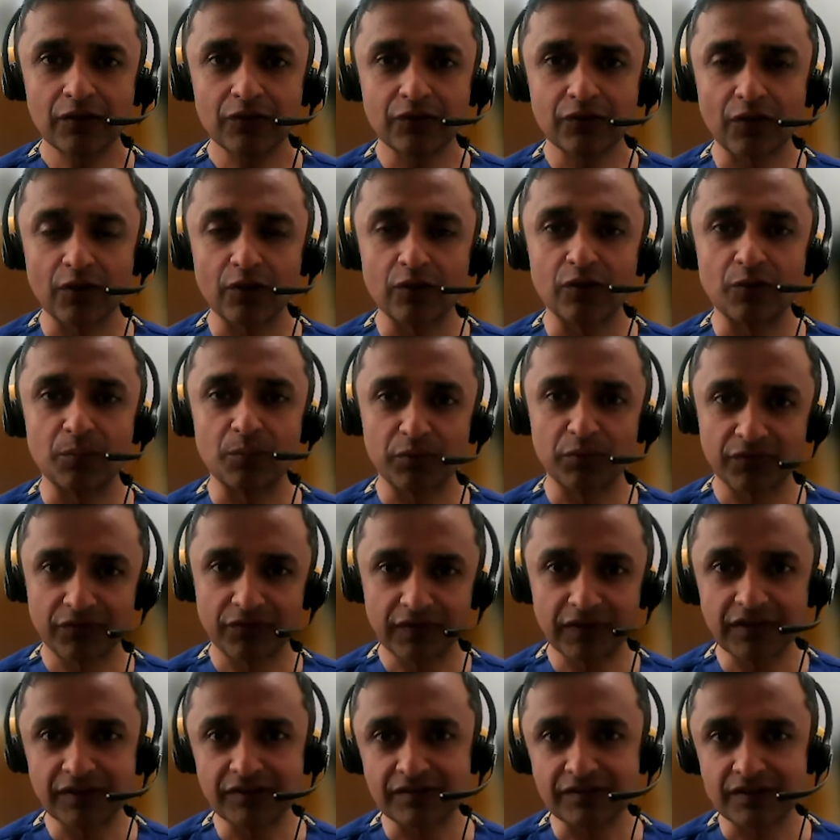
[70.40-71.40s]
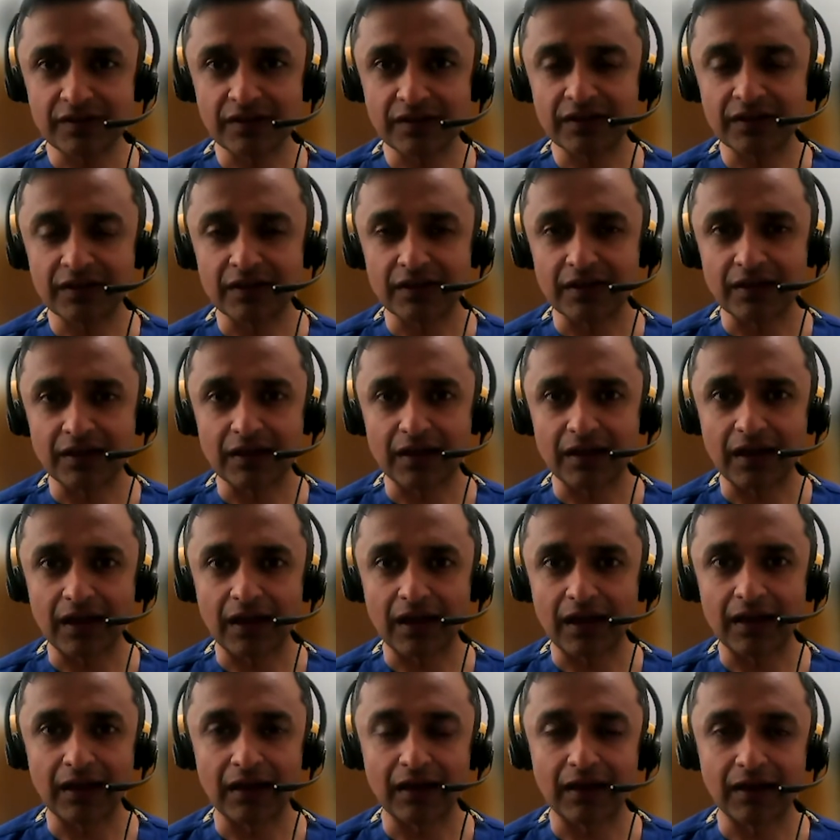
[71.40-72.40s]
So the procedure
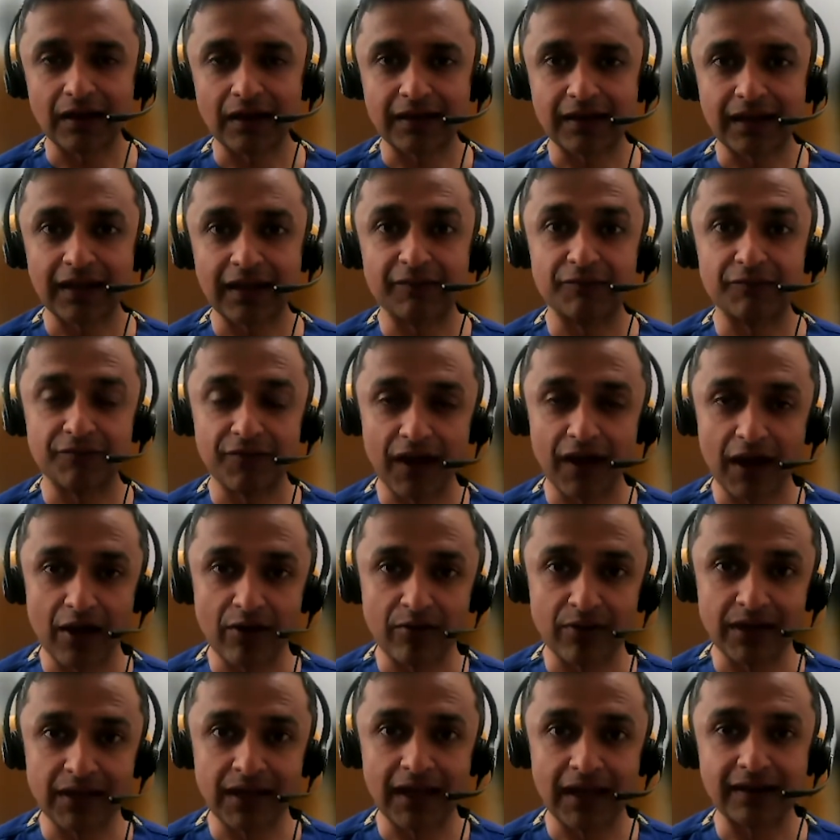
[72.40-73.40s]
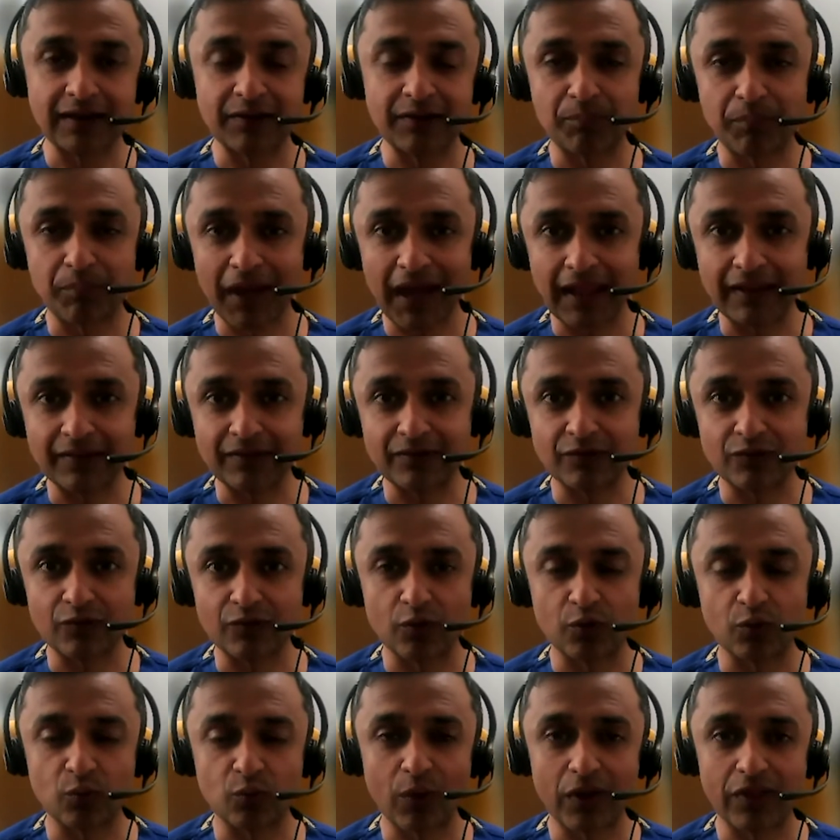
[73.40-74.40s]
uh, can vary and depends
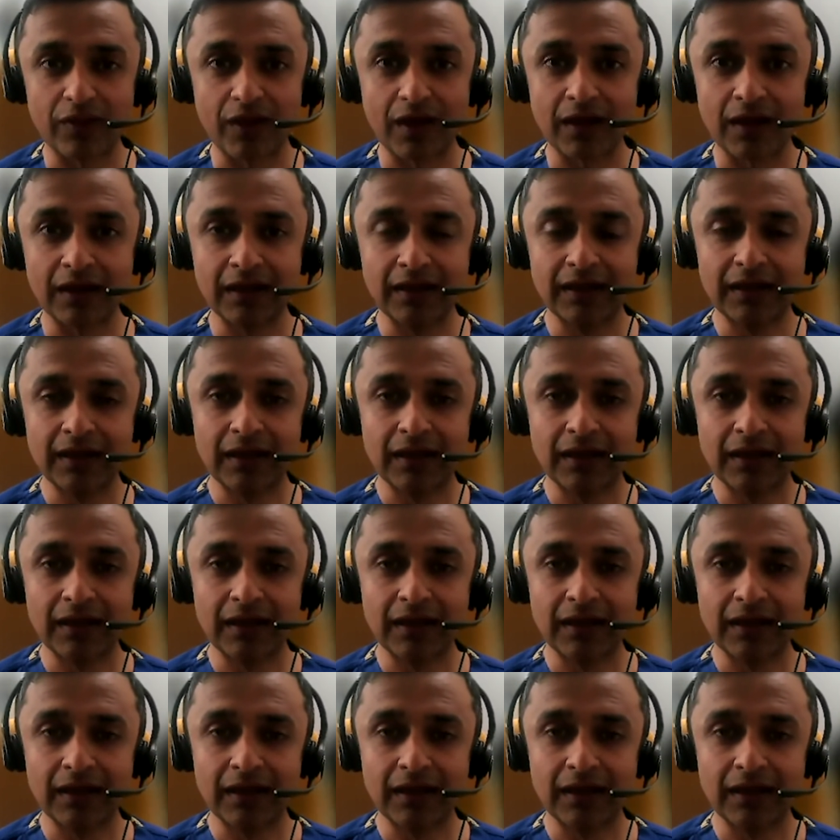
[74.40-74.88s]
on whether